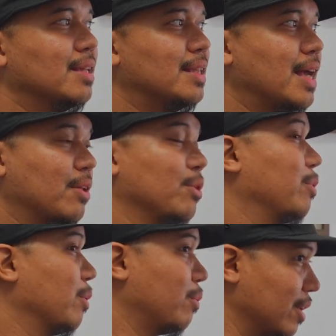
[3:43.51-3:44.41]
Now that
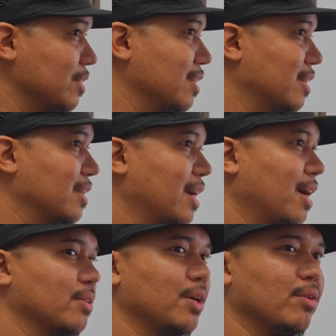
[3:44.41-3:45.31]
we weren't shutting
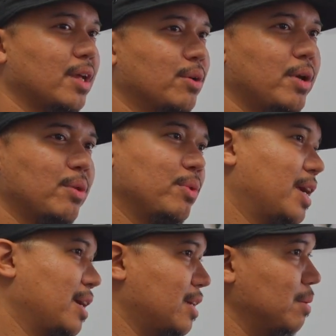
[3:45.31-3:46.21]
down, they were like, wait, we
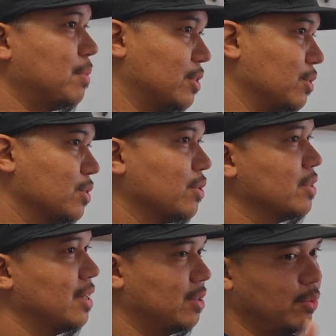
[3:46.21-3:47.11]
can't keep these news
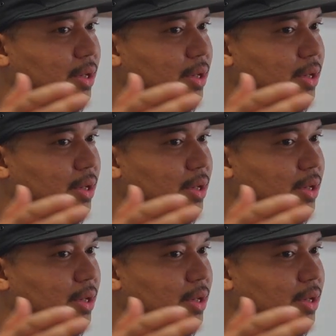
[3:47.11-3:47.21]
stories out there.